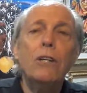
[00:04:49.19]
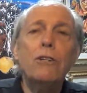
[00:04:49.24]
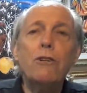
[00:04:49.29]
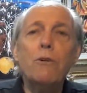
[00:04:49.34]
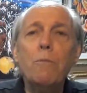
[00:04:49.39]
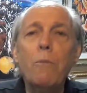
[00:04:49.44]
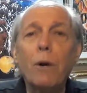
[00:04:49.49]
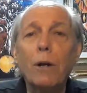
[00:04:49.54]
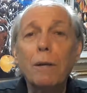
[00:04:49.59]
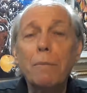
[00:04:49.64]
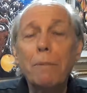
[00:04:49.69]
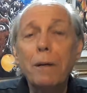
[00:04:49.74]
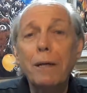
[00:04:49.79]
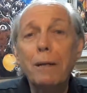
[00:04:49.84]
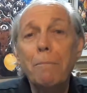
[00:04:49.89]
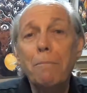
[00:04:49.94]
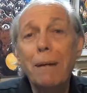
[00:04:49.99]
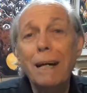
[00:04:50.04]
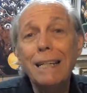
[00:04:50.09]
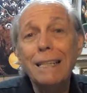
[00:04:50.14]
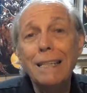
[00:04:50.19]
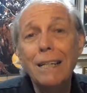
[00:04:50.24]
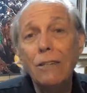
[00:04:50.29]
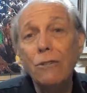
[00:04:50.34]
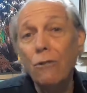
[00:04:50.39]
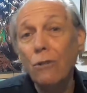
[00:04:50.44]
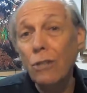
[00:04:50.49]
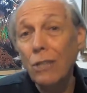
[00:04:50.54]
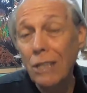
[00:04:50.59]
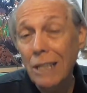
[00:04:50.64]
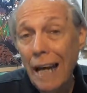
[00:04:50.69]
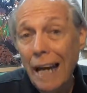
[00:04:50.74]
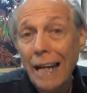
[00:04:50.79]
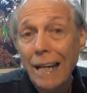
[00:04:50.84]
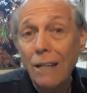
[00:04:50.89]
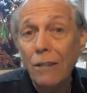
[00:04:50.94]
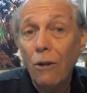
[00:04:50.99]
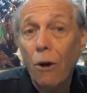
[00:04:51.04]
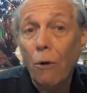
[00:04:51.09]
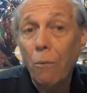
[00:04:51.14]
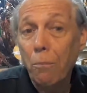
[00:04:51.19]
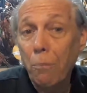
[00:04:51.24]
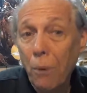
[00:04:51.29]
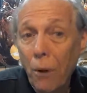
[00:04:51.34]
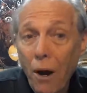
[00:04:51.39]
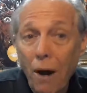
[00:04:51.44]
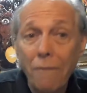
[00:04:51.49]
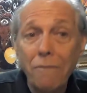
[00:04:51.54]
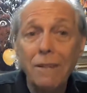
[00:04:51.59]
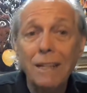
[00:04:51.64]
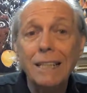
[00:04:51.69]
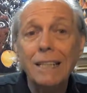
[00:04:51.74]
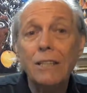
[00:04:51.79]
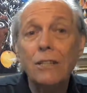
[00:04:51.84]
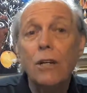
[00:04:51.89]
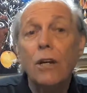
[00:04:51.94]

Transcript: Do you want to be the best in your state or province?